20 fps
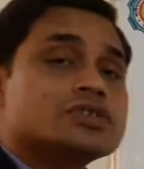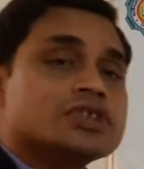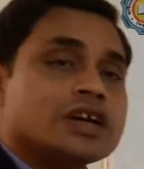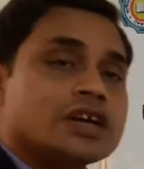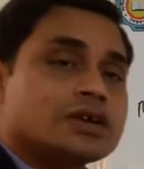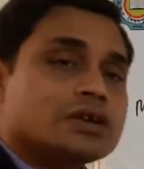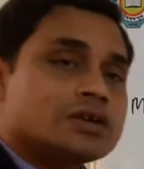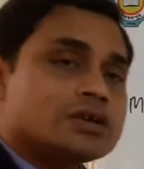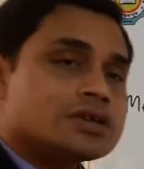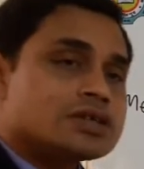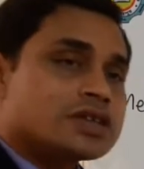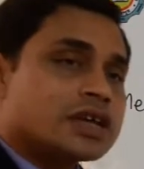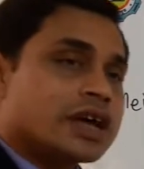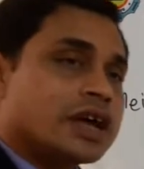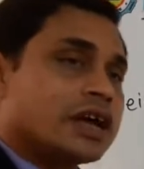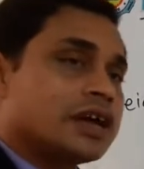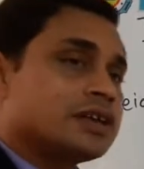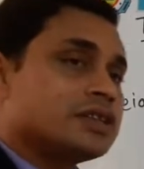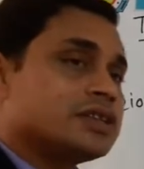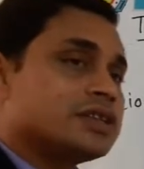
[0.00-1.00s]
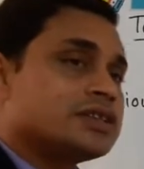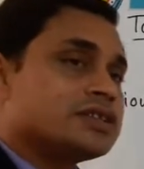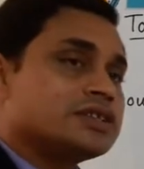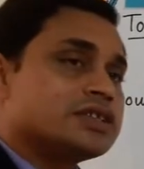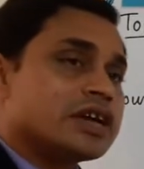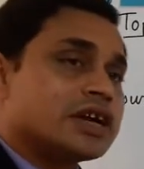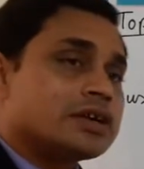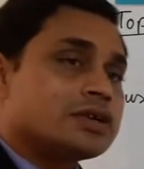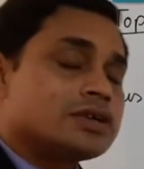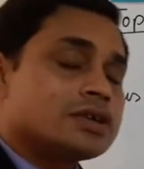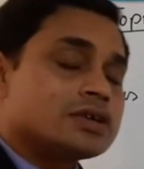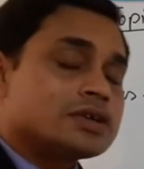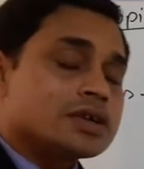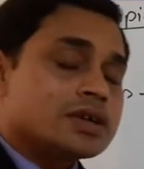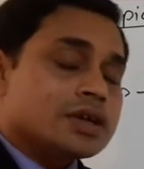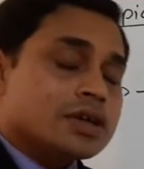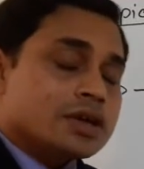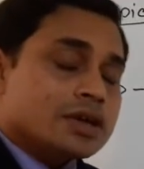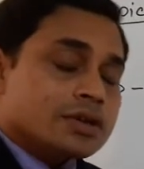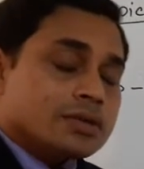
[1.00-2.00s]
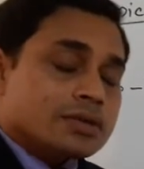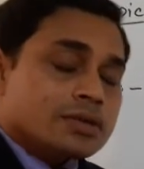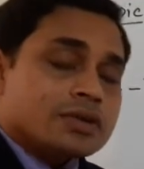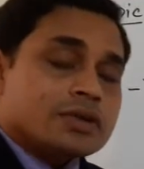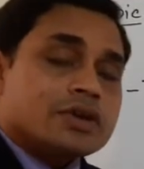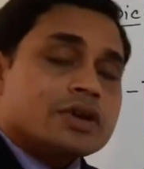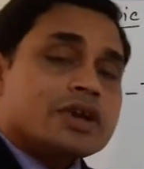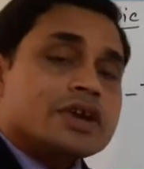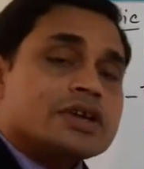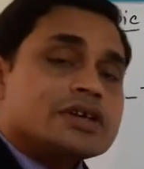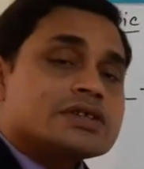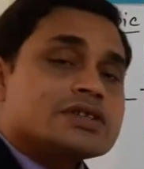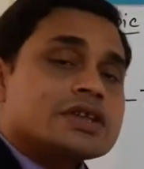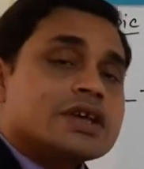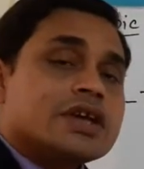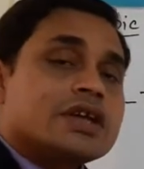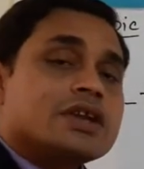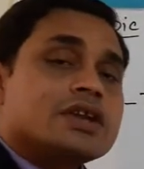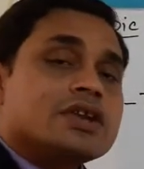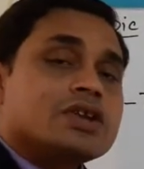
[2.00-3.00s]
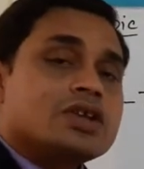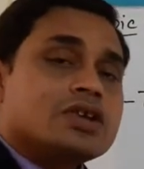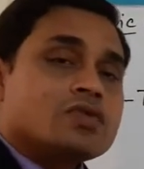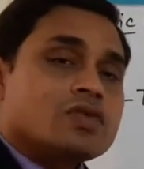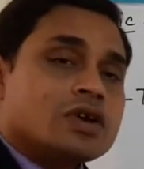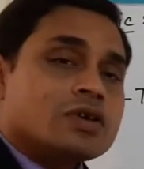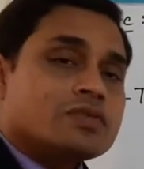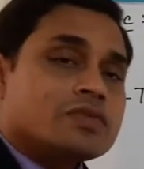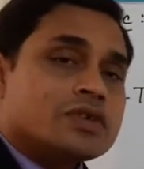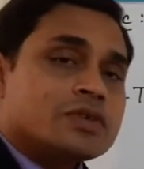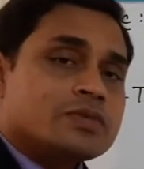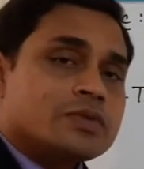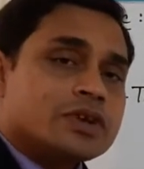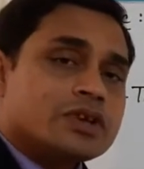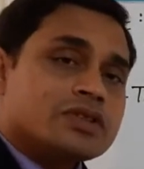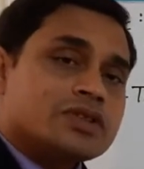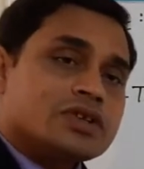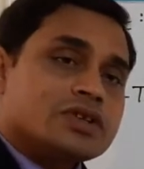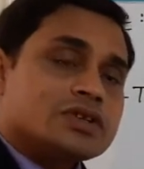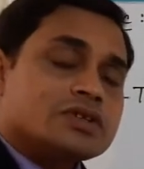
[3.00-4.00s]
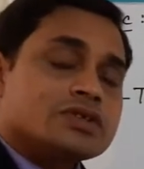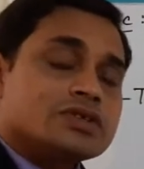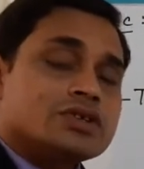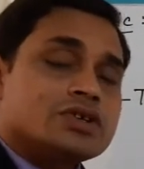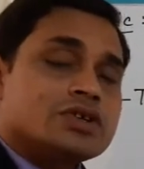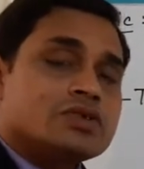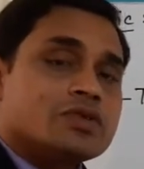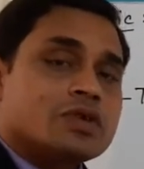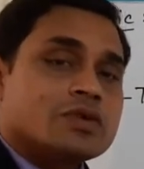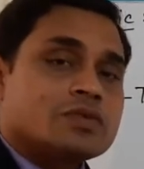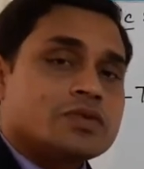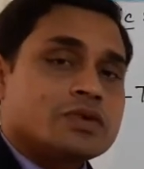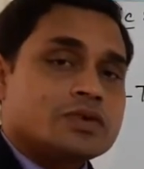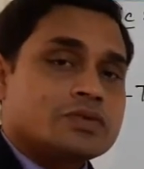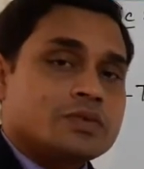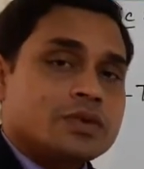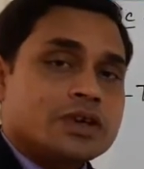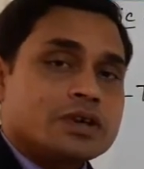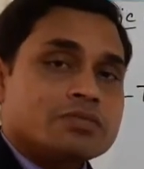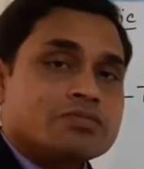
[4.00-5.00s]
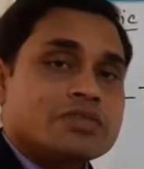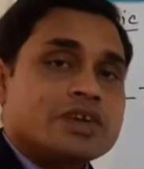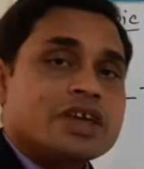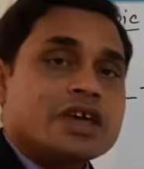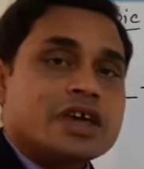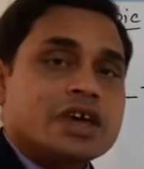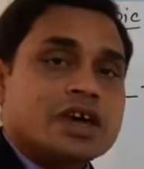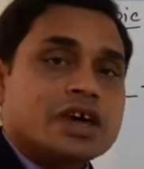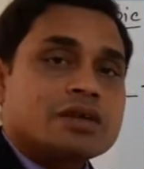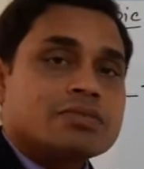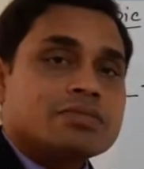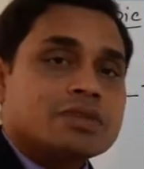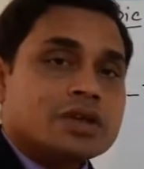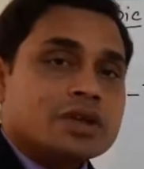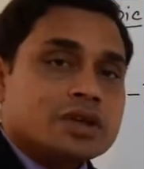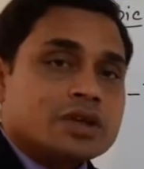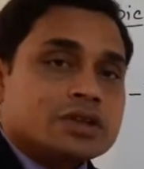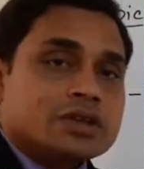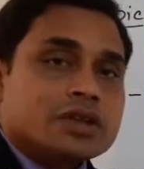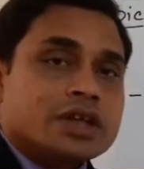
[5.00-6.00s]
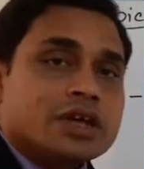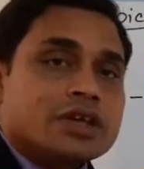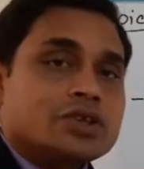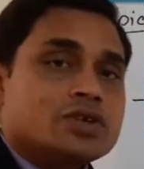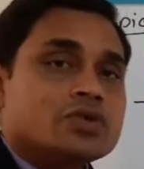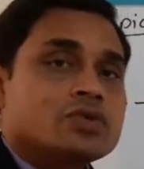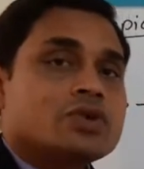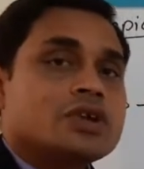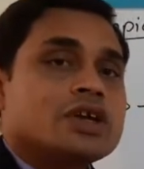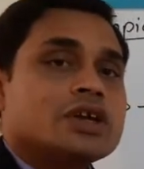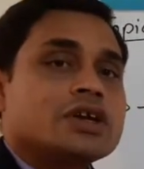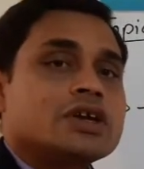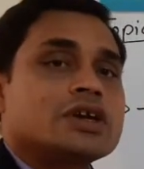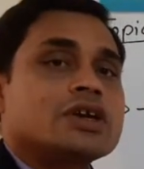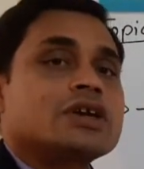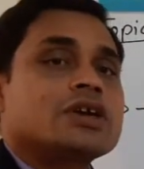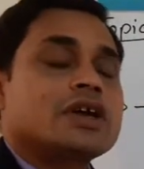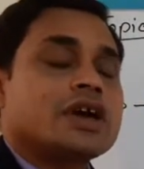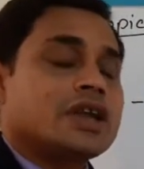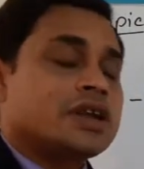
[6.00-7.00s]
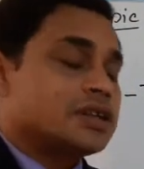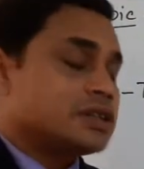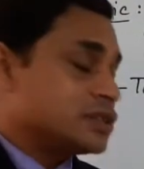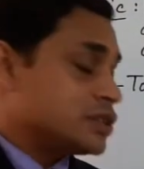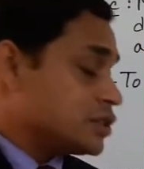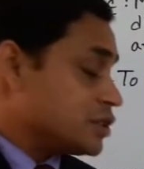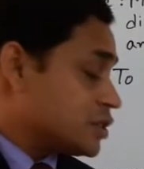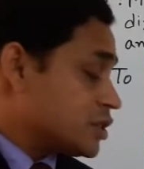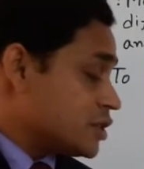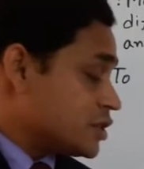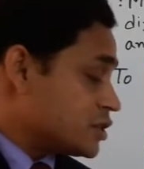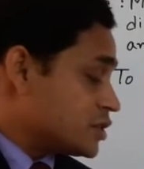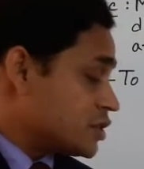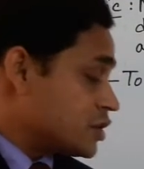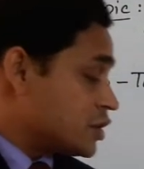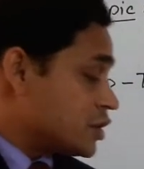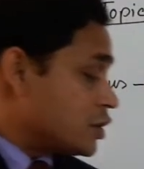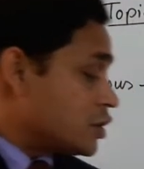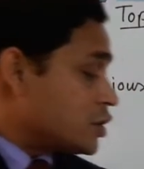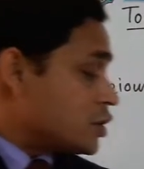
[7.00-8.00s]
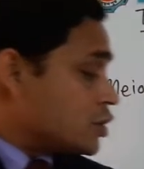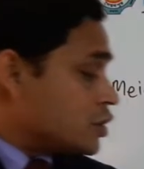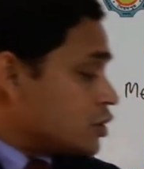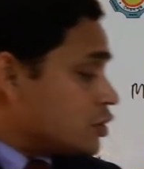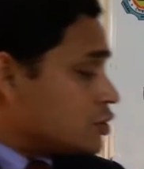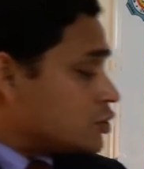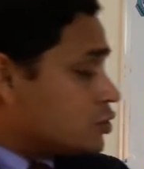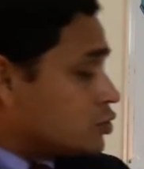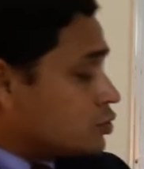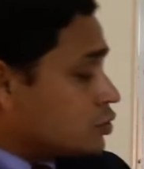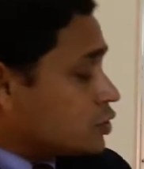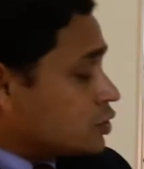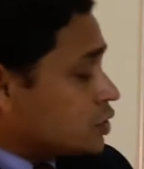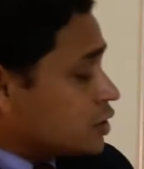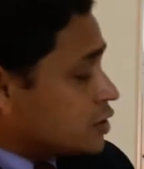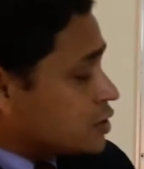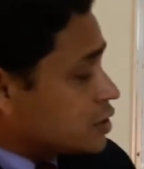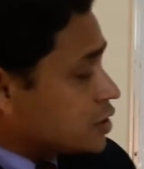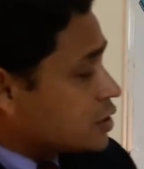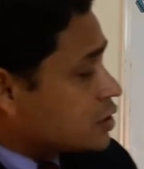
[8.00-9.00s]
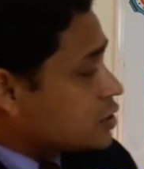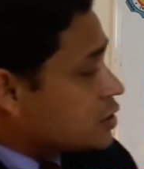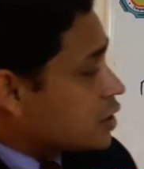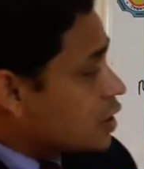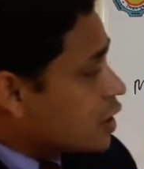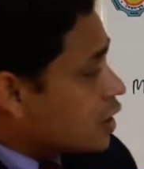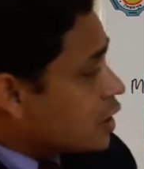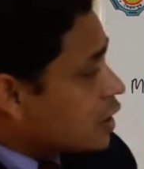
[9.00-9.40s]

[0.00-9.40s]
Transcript: zygotes, and this zygote creates a new offspring. This new offspring may have the unique characteristics. So this is